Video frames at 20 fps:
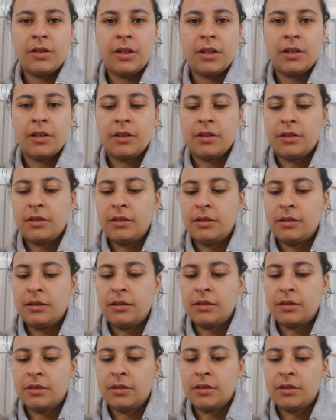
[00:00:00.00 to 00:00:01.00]
And
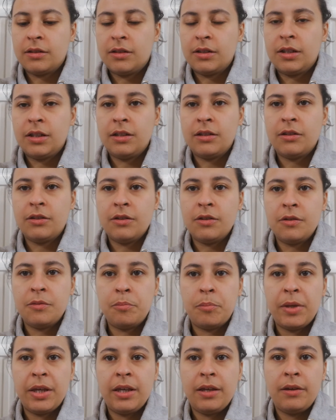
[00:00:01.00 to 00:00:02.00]
I need to
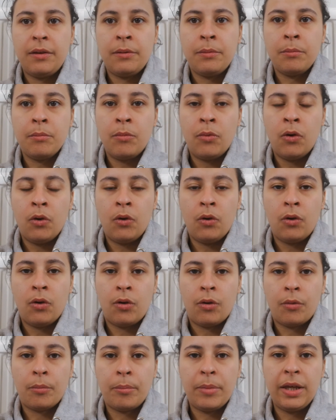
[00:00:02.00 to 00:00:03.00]
just be
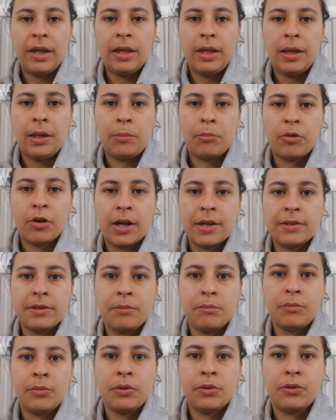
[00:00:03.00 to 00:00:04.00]
more, be
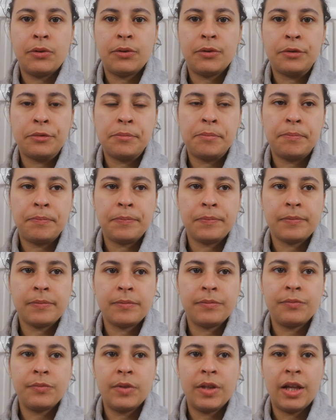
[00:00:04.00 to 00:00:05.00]
present more,
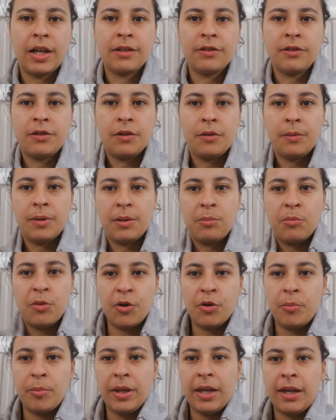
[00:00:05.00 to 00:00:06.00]
less doing,
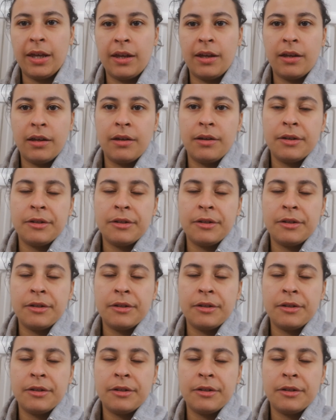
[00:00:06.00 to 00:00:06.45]
more being.